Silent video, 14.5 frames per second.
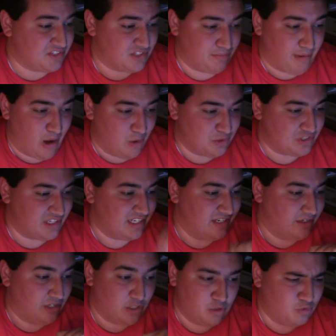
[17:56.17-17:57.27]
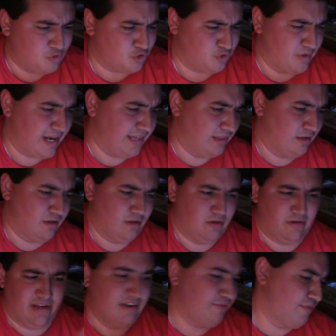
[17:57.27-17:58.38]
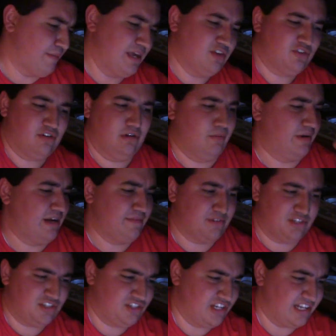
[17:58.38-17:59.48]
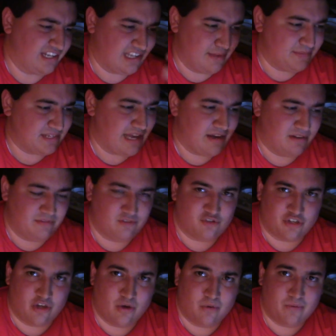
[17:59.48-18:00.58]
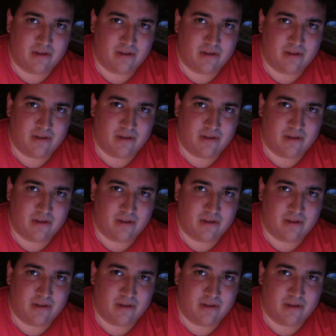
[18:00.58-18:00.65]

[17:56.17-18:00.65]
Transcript: supposed new trailer or information or whatever shit comes out in June,